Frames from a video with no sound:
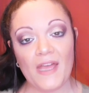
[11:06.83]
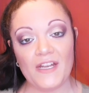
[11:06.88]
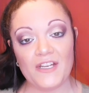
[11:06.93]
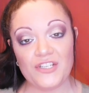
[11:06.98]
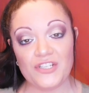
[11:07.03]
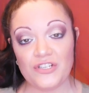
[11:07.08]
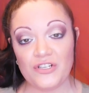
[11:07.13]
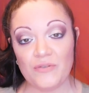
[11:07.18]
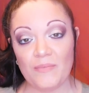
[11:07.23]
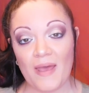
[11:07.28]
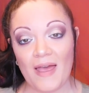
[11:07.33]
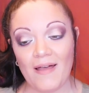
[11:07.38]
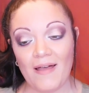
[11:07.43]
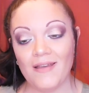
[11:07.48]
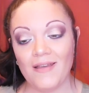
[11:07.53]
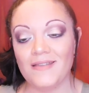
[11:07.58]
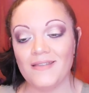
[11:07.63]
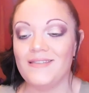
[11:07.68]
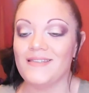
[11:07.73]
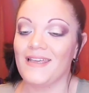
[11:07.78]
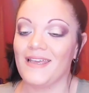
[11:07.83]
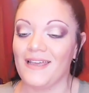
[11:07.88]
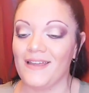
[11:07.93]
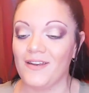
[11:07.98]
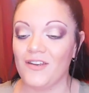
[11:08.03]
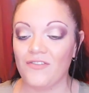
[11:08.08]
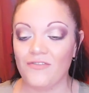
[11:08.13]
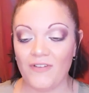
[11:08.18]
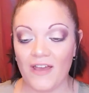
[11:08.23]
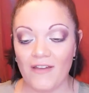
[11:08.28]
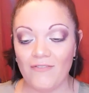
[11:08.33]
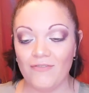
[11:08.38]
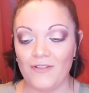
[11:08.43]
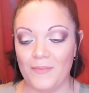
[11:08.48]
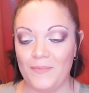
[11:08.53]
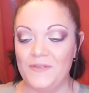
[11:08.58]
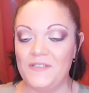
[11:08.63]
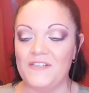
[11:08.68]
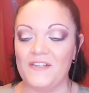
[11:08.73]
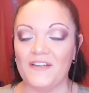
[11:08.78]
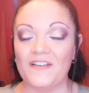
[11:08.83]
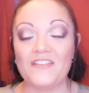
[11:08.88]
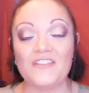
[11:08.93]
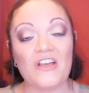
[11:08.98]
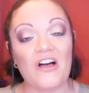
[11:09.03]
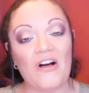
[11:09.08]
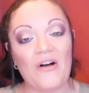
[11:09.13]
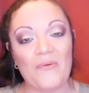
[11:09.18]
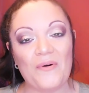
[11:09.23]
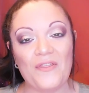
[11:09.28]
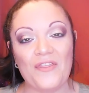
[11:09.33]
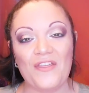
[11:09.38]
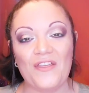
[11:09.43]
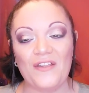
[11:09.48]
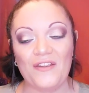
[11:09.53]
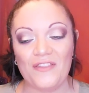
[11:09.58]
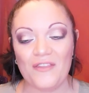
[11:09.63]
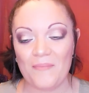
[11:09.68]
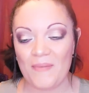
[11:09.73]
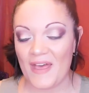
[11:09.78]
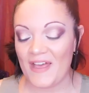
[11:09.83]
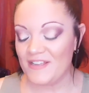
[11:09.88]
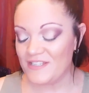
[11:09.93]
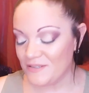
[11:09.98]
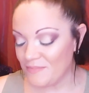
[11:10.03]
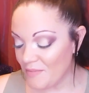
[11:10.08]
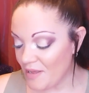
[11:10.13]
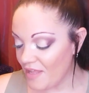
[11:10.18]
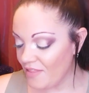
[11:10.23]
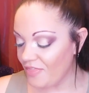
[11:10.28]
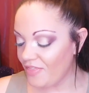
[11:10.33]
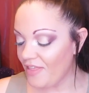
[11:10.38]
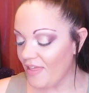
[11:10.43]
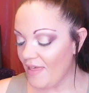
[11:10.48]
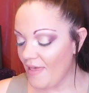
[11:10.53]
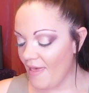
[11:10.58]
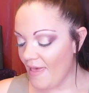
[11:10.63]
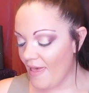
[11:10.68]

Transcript: and 2 palettes and 5 lipsticks all within the past month.